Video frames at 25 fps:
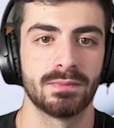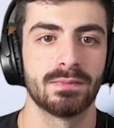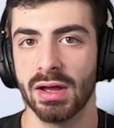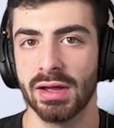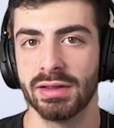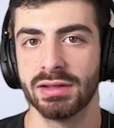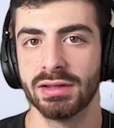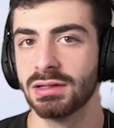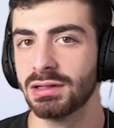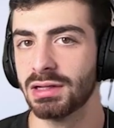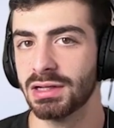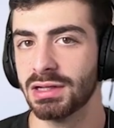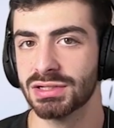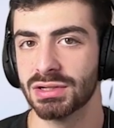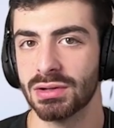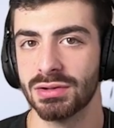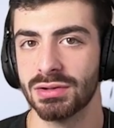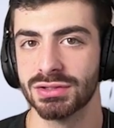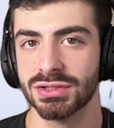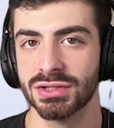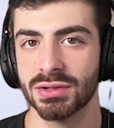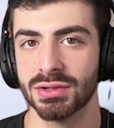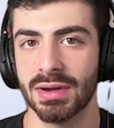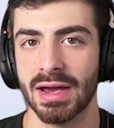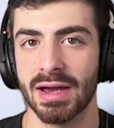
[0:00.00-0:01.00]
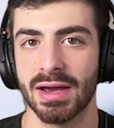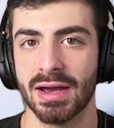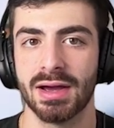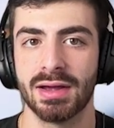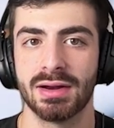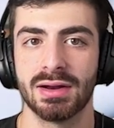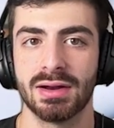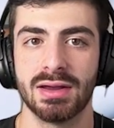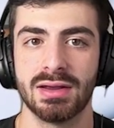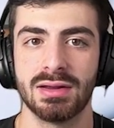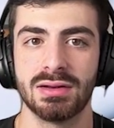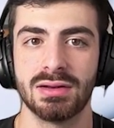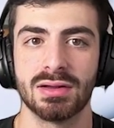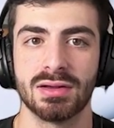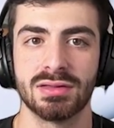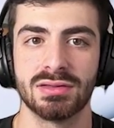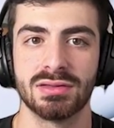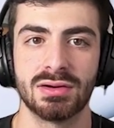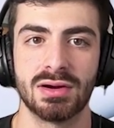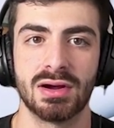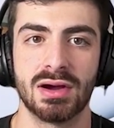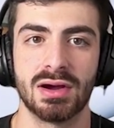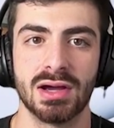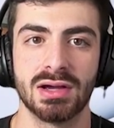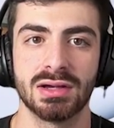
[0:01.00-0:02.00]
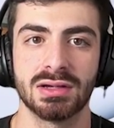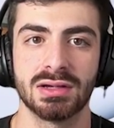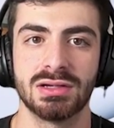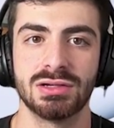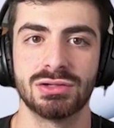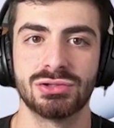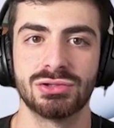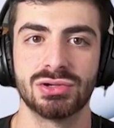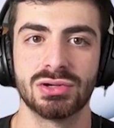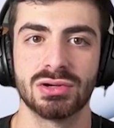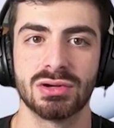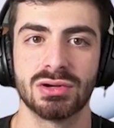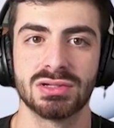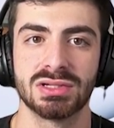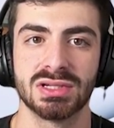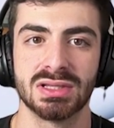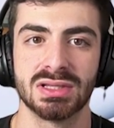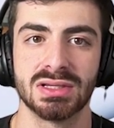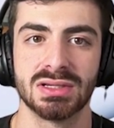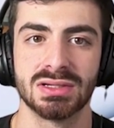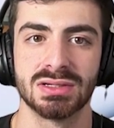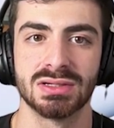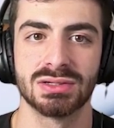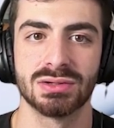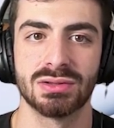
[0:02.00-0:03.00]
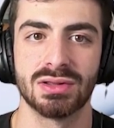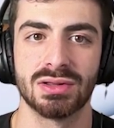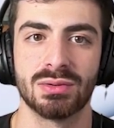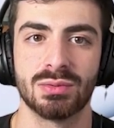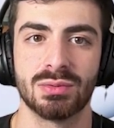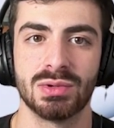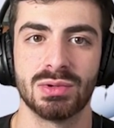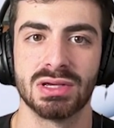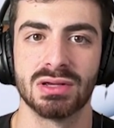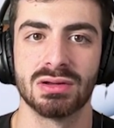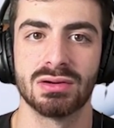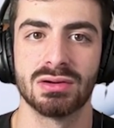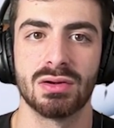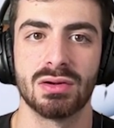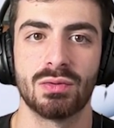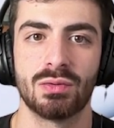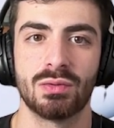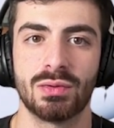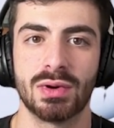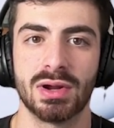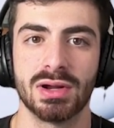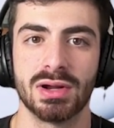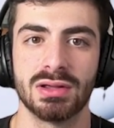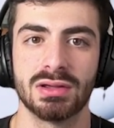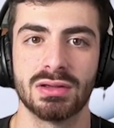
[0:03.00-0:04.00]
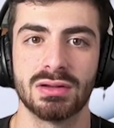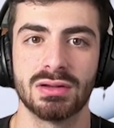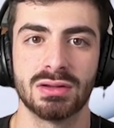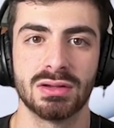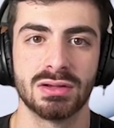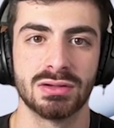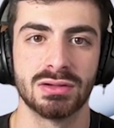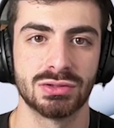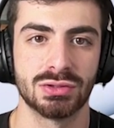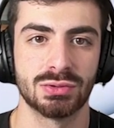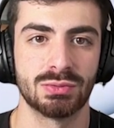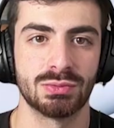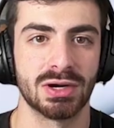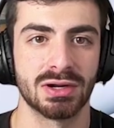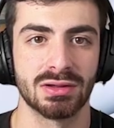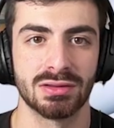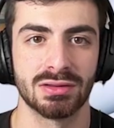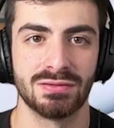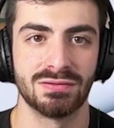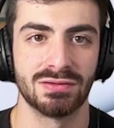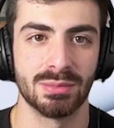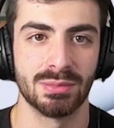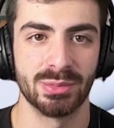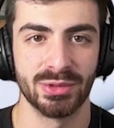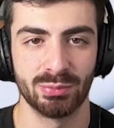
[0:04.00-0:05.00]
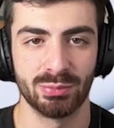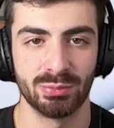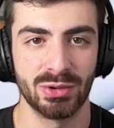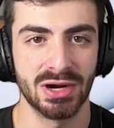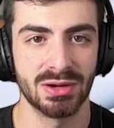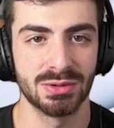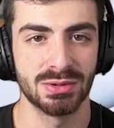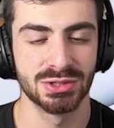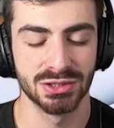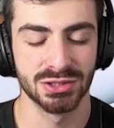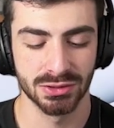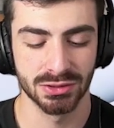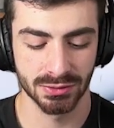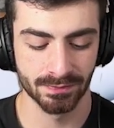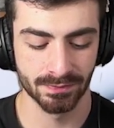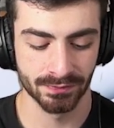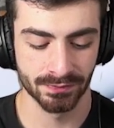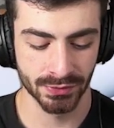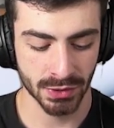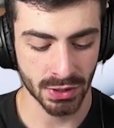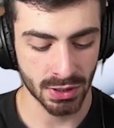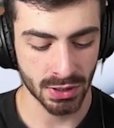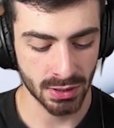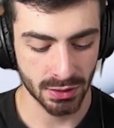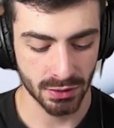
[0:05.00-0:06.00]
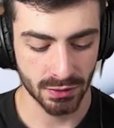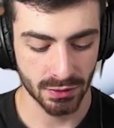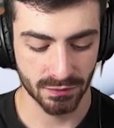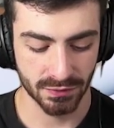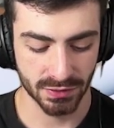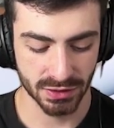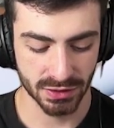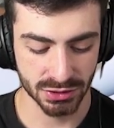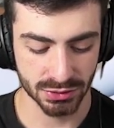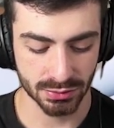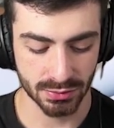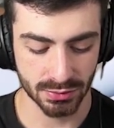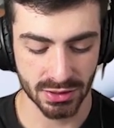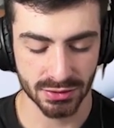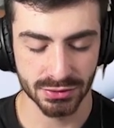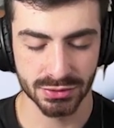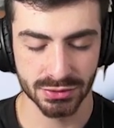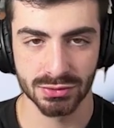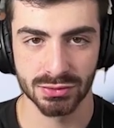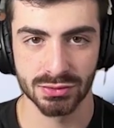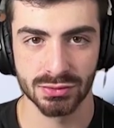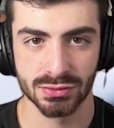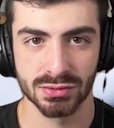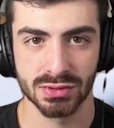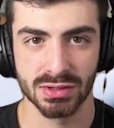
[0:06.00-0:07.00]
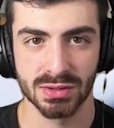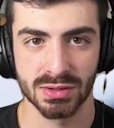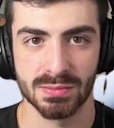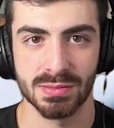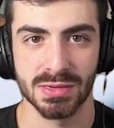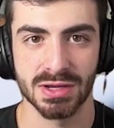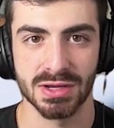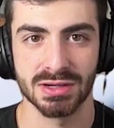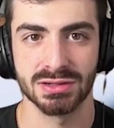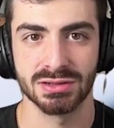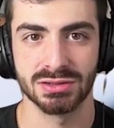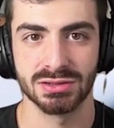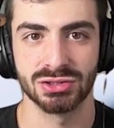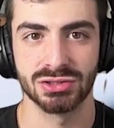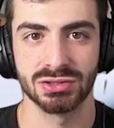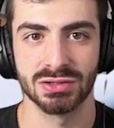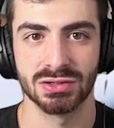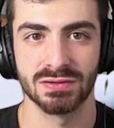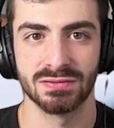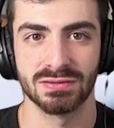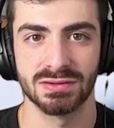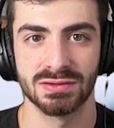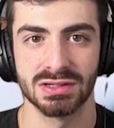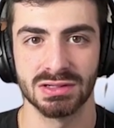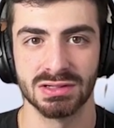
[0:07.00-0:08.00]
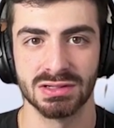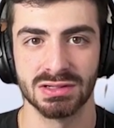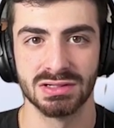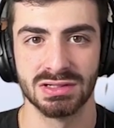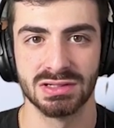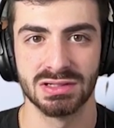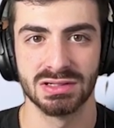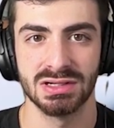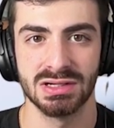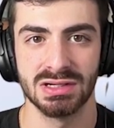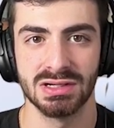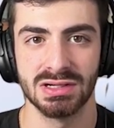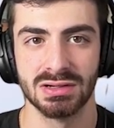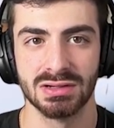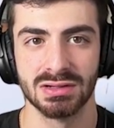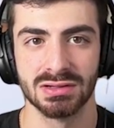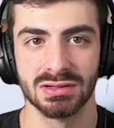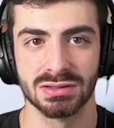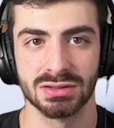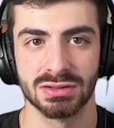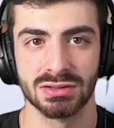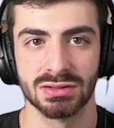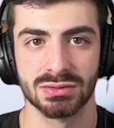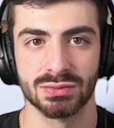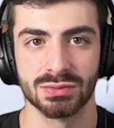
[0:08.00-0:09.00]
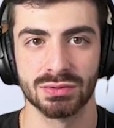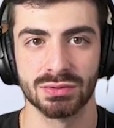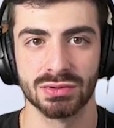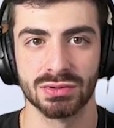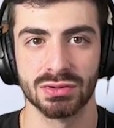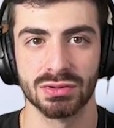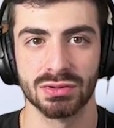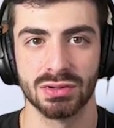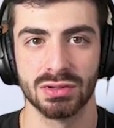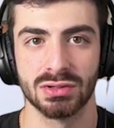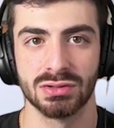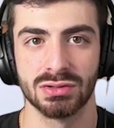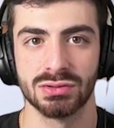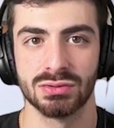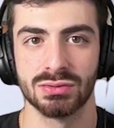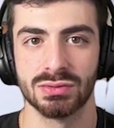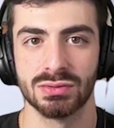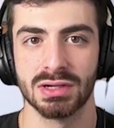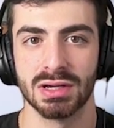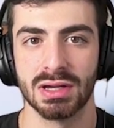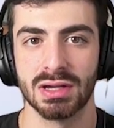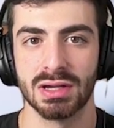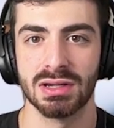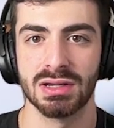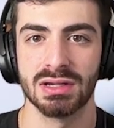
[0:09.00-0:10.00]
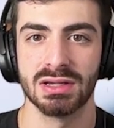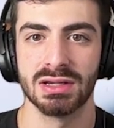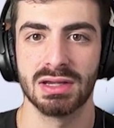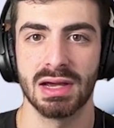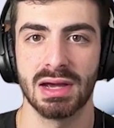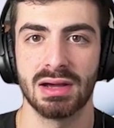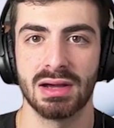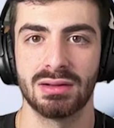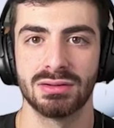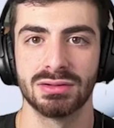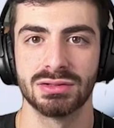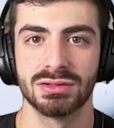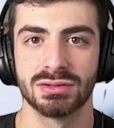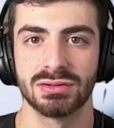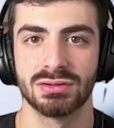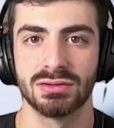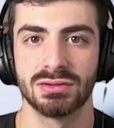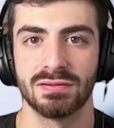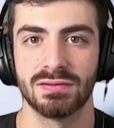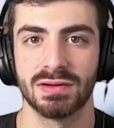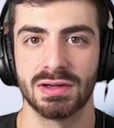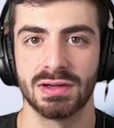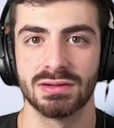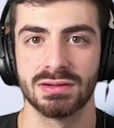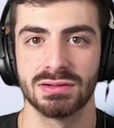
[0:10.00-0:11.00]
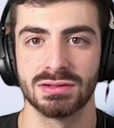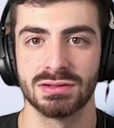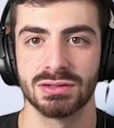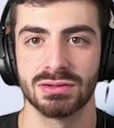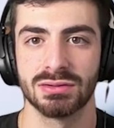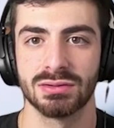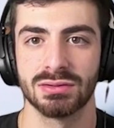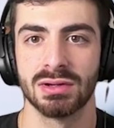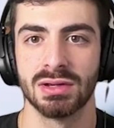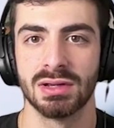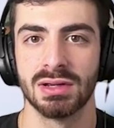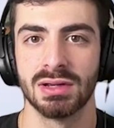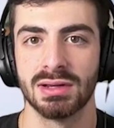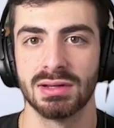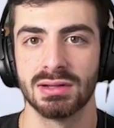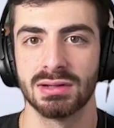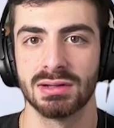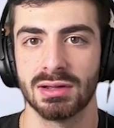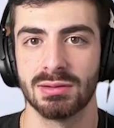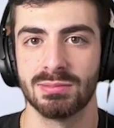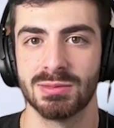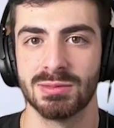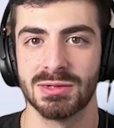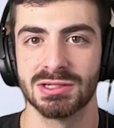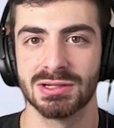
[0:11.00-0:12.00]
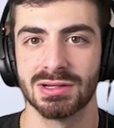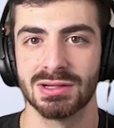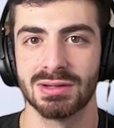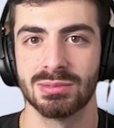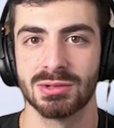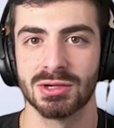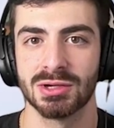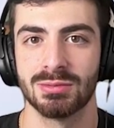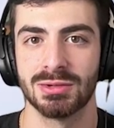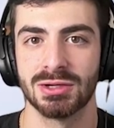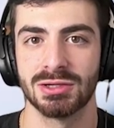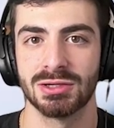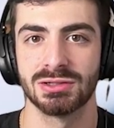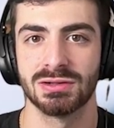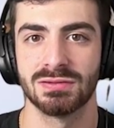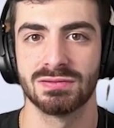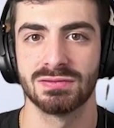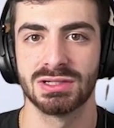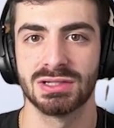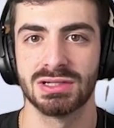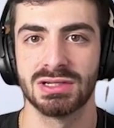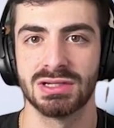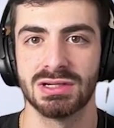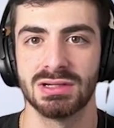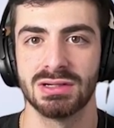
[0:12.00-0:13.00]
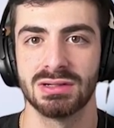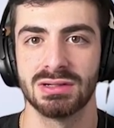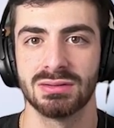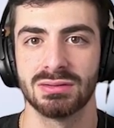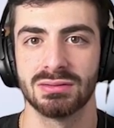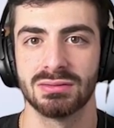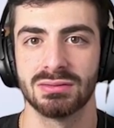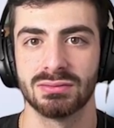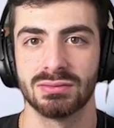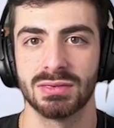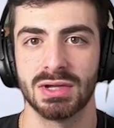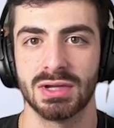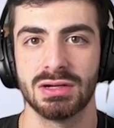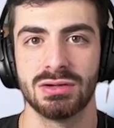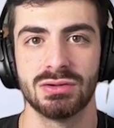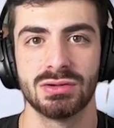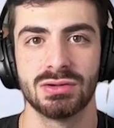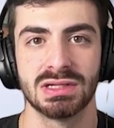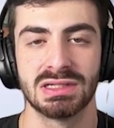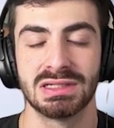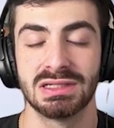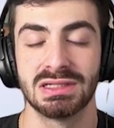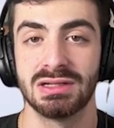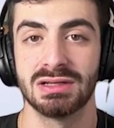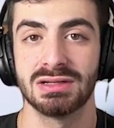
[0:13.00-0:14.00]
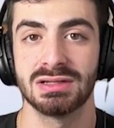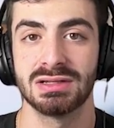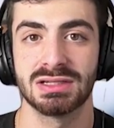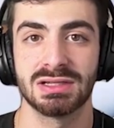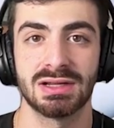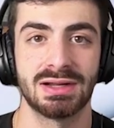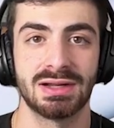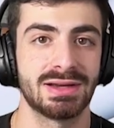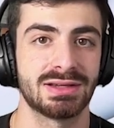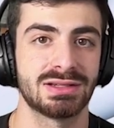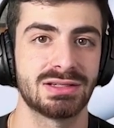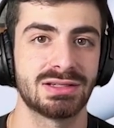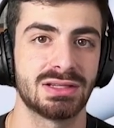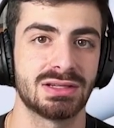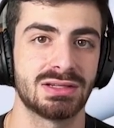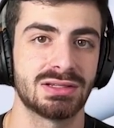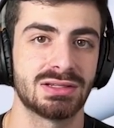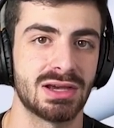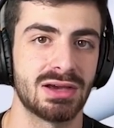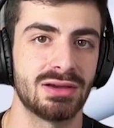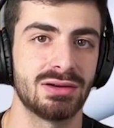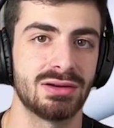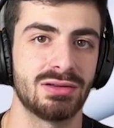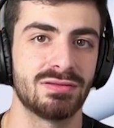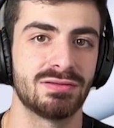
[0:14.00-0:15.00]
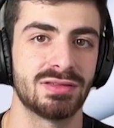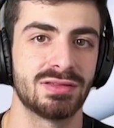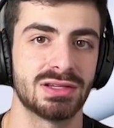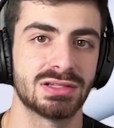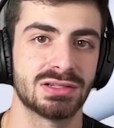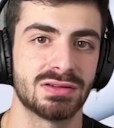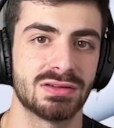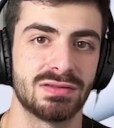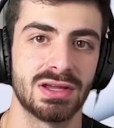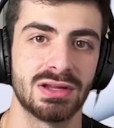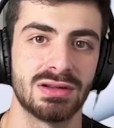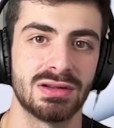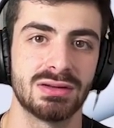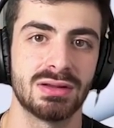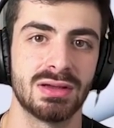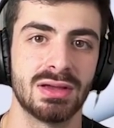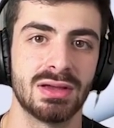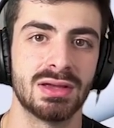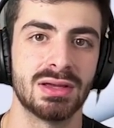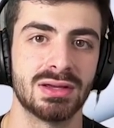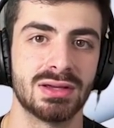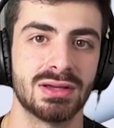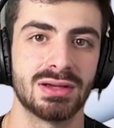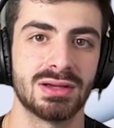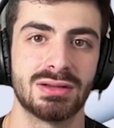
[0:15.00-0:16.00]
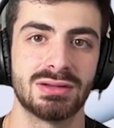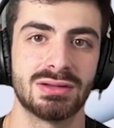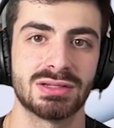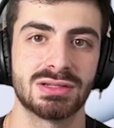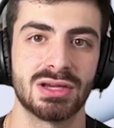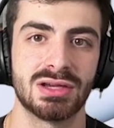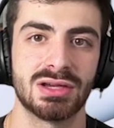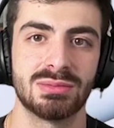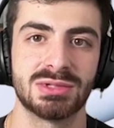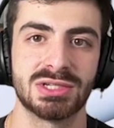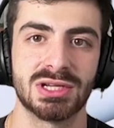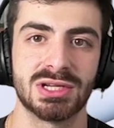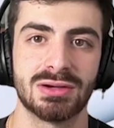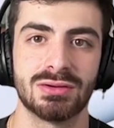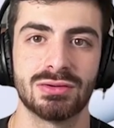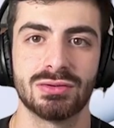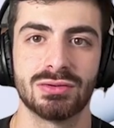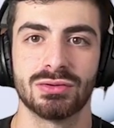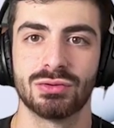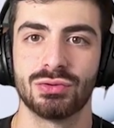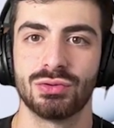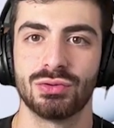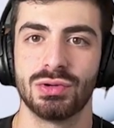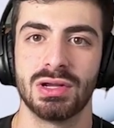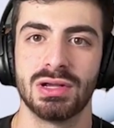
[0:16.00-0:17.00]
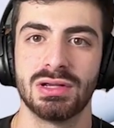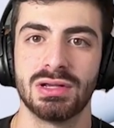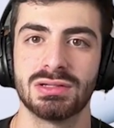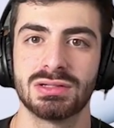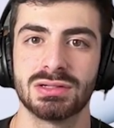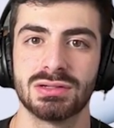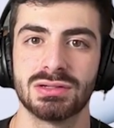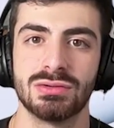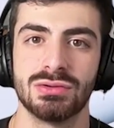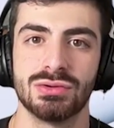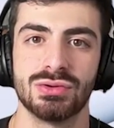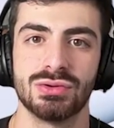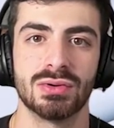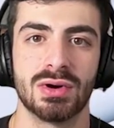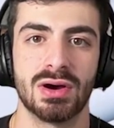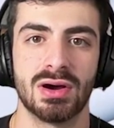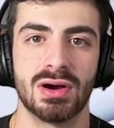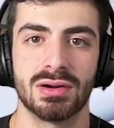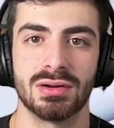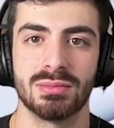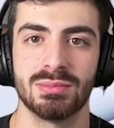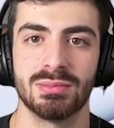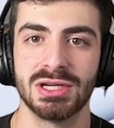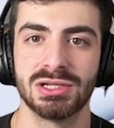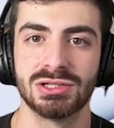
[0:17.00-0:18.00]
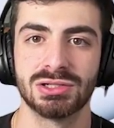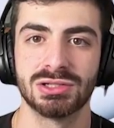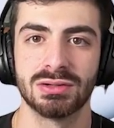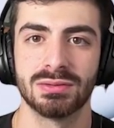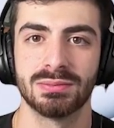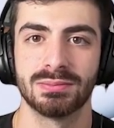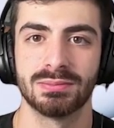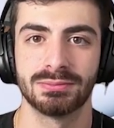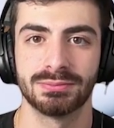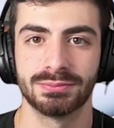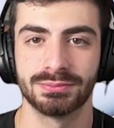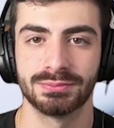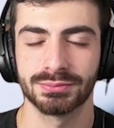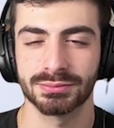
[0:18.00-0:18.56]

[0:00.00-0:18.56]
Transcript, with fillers: And then let's also add another hotkey trigger to this so that we can run it directly from the browser. For this one, I'll do Command Shift C since we're doing a calendar event. So let me type Command Shift C and you can see it selects the title of this event and types out create new automation.